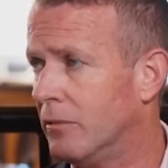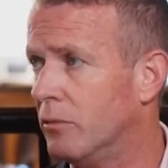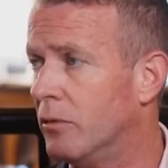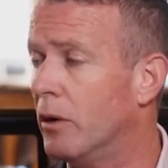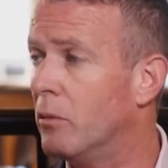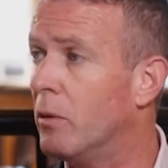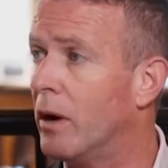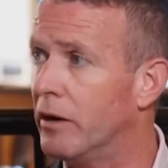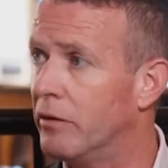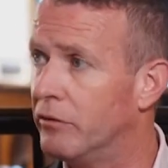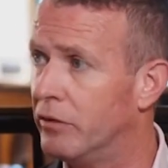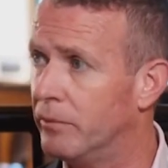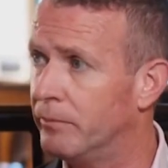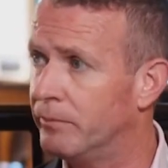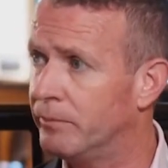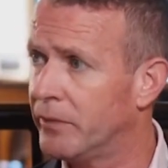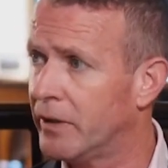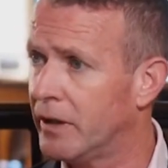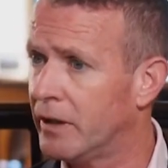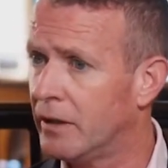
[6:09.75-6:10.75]
We're one of them.
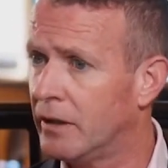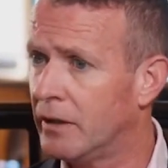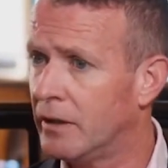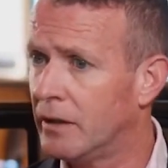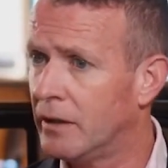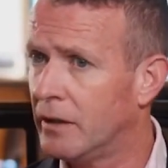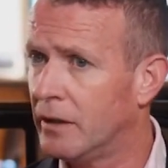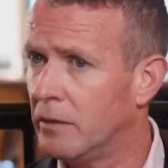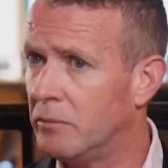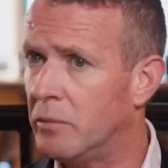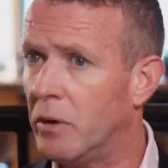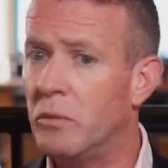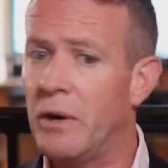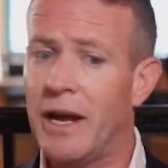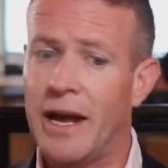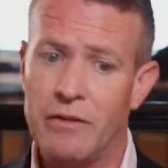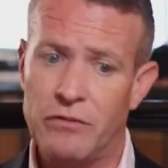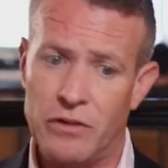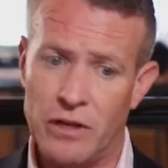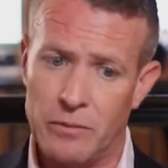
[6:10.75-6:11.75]
But
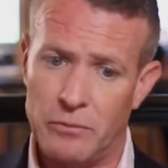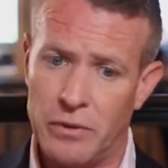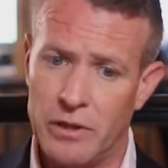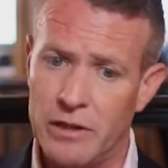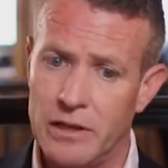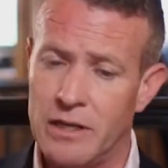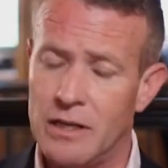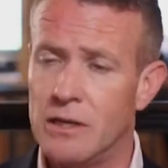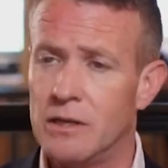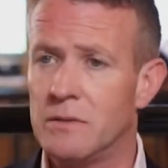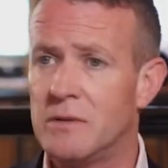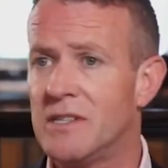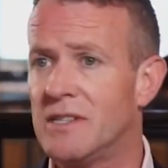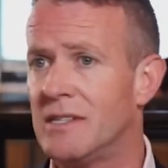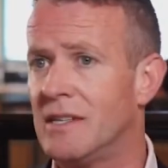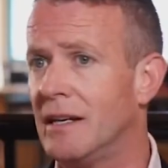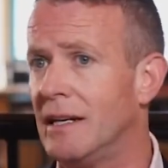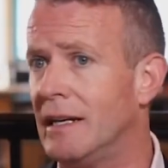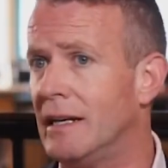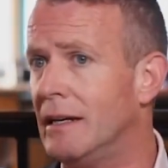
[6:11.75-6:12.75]
we have the ability to
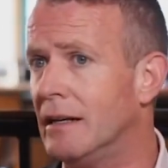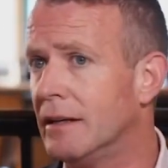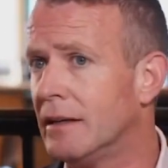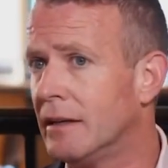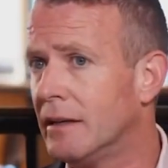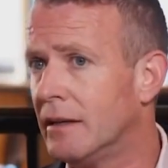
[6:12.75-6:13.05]
see